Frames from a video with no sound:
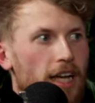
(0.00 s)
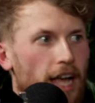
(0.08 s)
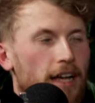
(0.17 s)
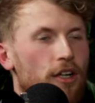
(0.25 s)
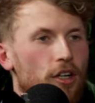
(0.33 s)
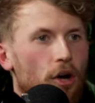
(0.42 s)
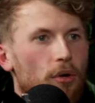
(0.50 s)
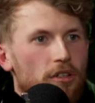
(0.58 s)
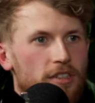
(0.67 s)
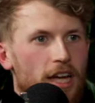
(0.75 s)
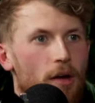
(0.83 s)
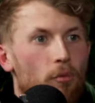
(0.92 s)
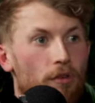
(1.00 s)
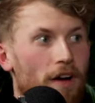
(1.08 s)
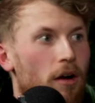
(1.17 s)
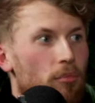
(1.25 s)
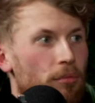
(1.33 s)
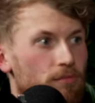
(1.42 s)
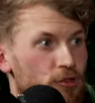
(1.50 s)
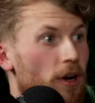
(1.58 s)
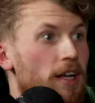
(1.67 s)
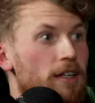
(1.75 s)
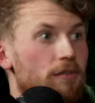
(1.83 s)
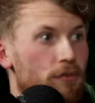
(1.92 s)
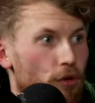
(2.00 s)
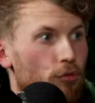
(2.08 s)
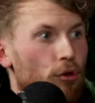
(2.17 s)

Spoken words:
Like I can go a long time without training for